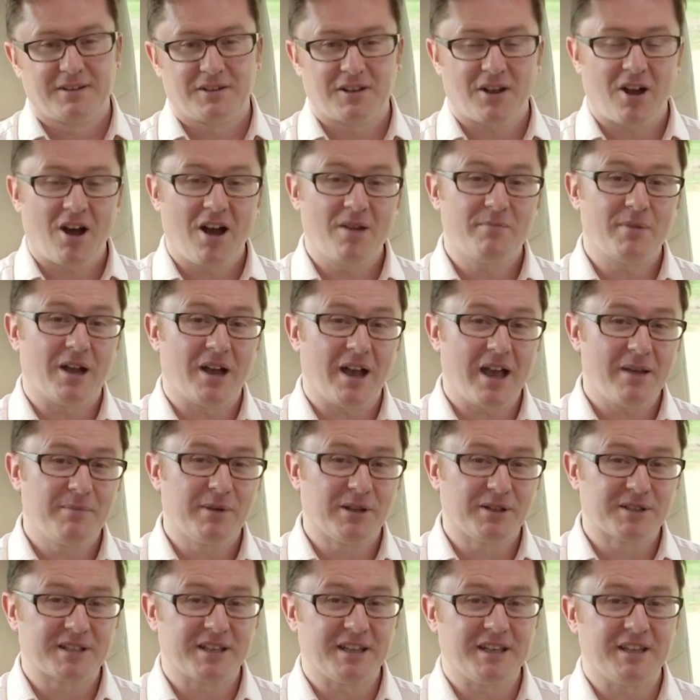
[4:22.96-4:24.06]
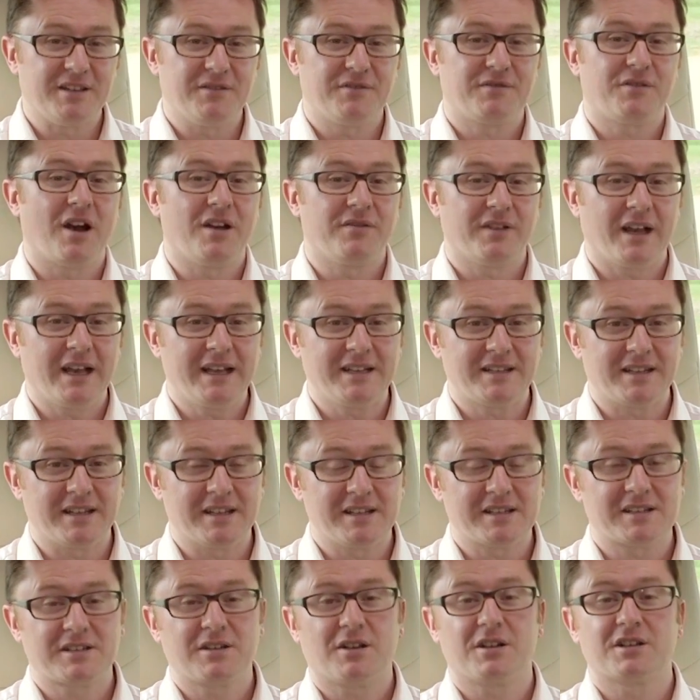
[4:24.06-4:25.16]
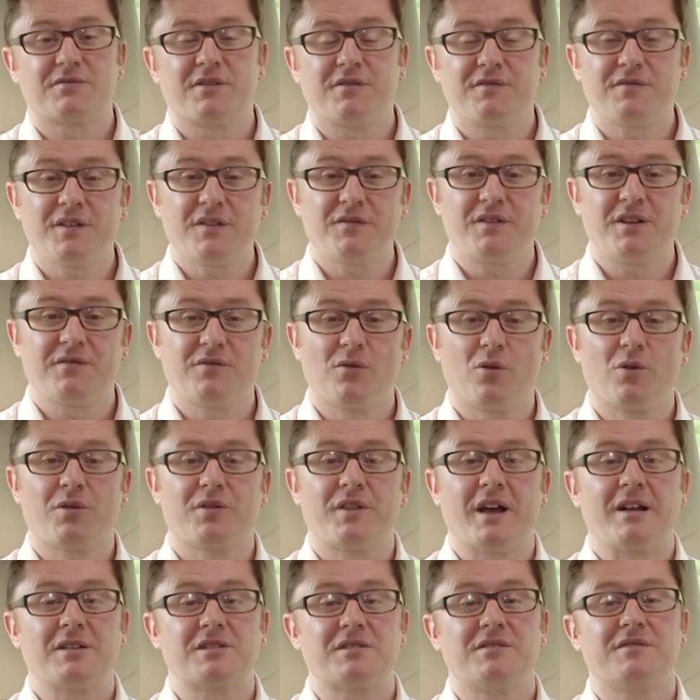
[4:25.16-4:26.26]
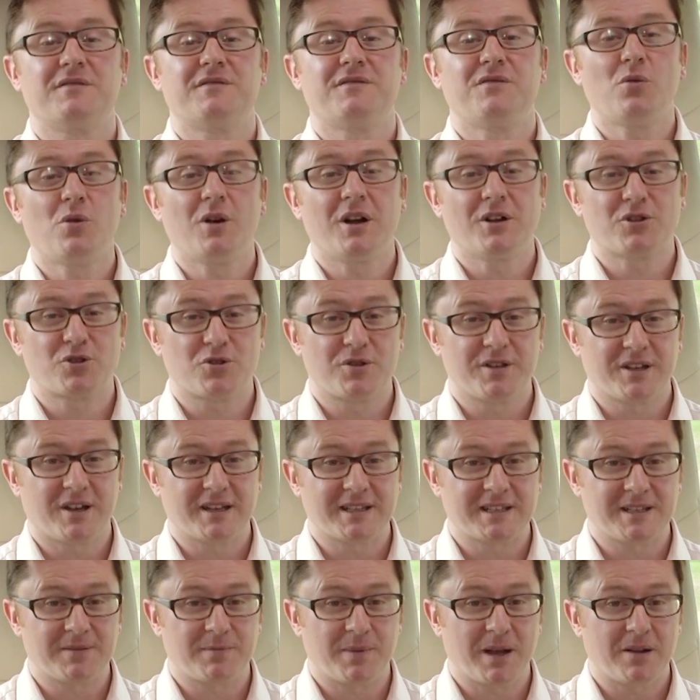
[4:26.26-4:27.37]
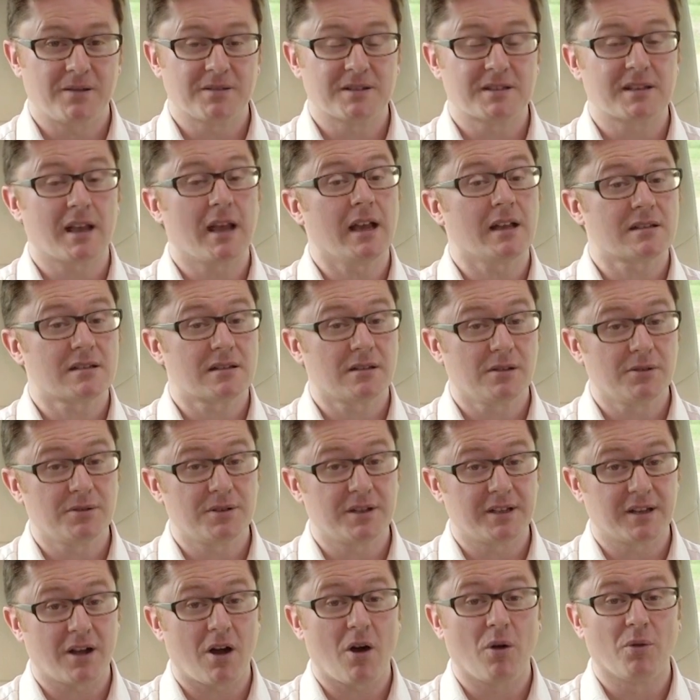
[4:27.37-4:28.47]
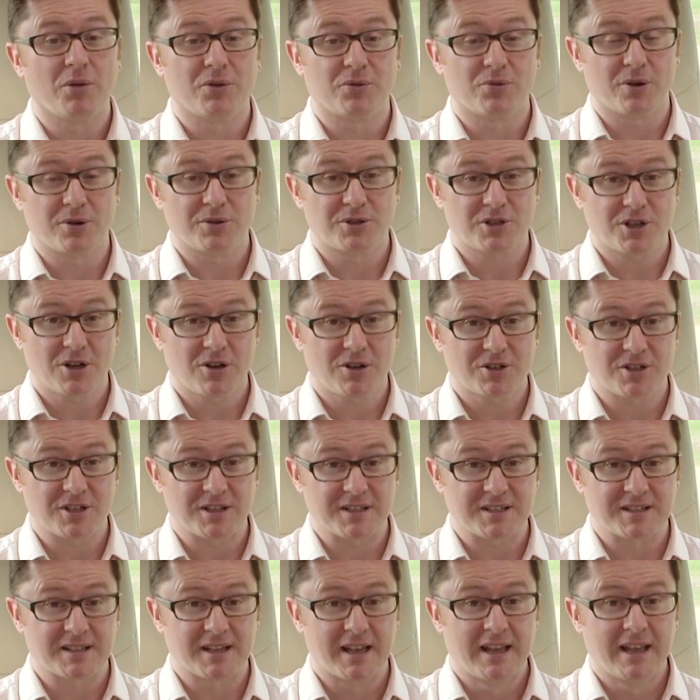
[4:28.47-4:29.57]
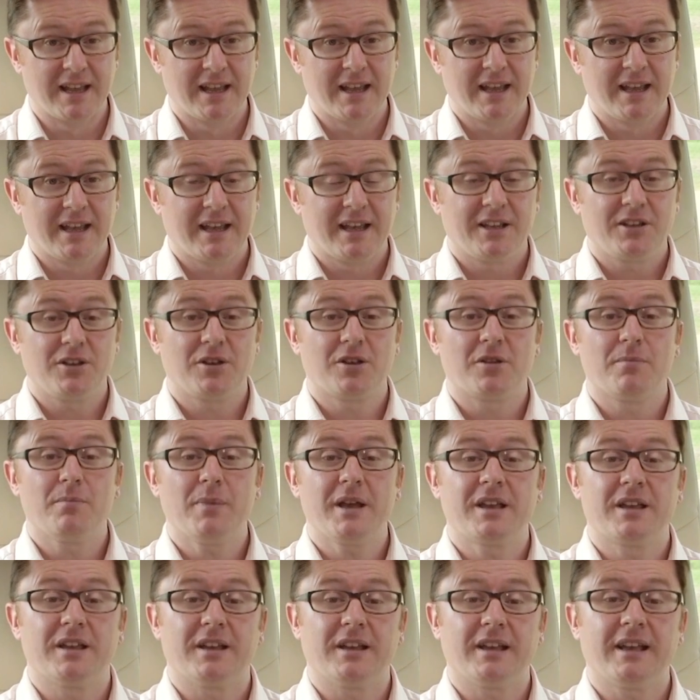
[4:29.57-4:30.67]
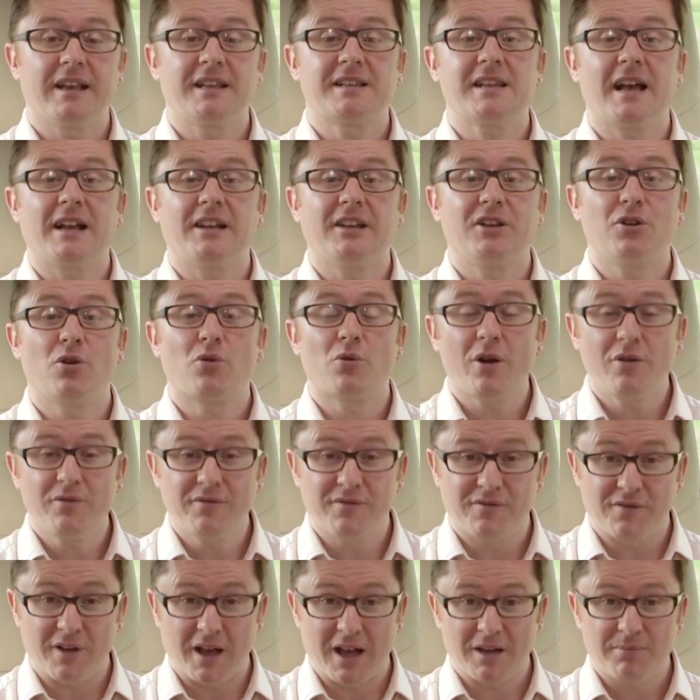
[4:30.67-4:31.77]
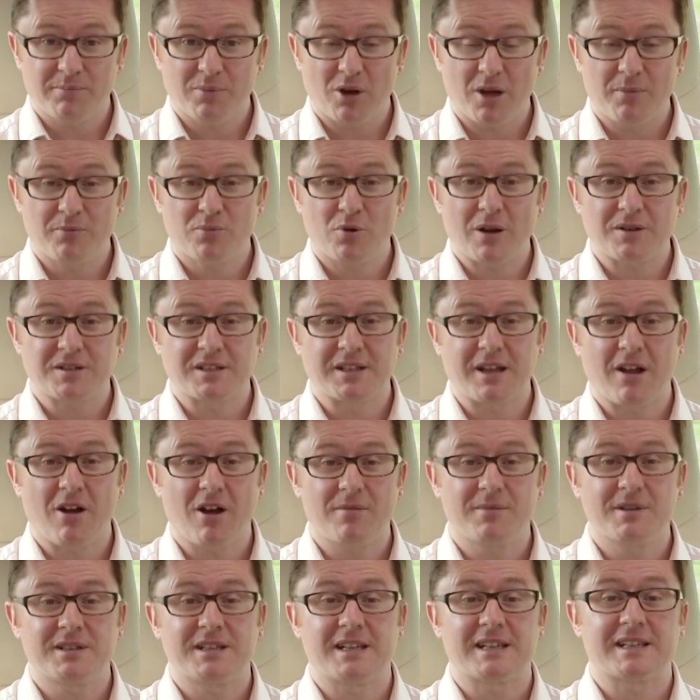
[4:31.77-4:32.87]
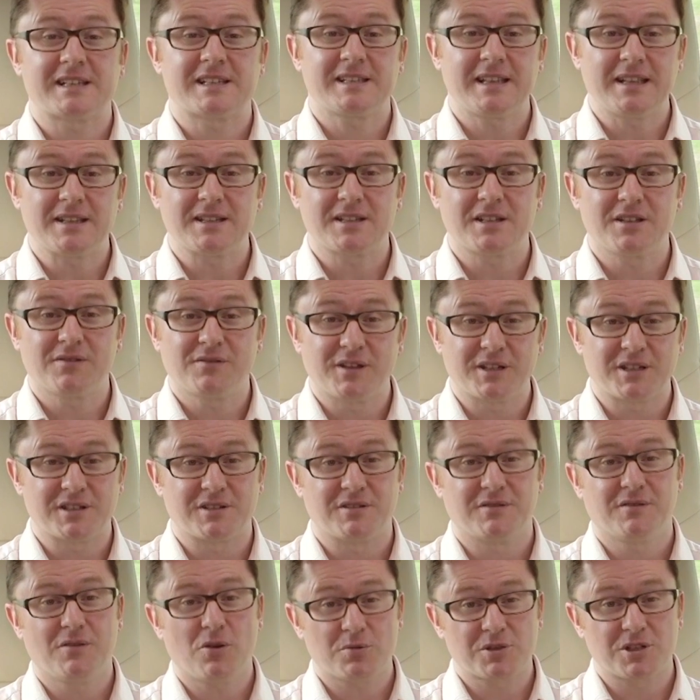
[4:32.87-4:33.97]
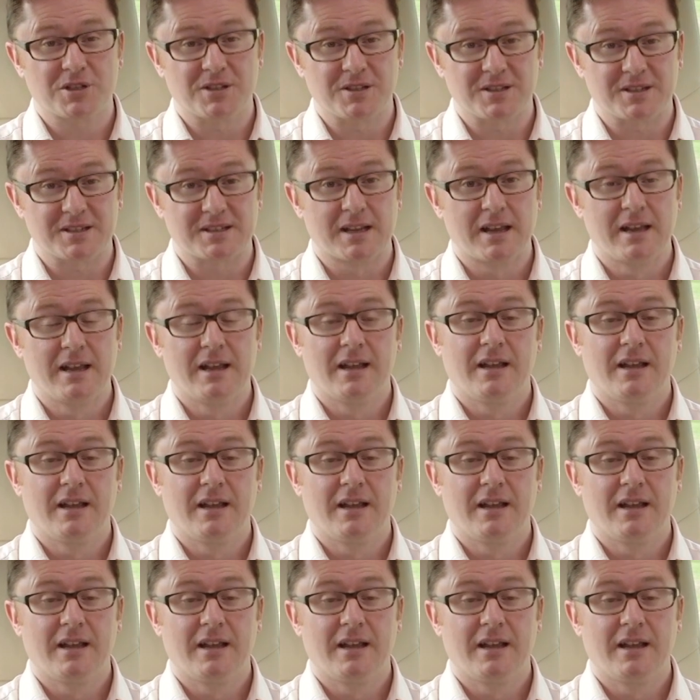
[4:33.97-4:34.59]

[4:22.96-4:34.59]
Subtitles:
The Hymer MLT 580 starts for £54,490 excluding on-the-road charges. You can make it exactly your own van by browsing Hymer's extensive list of options.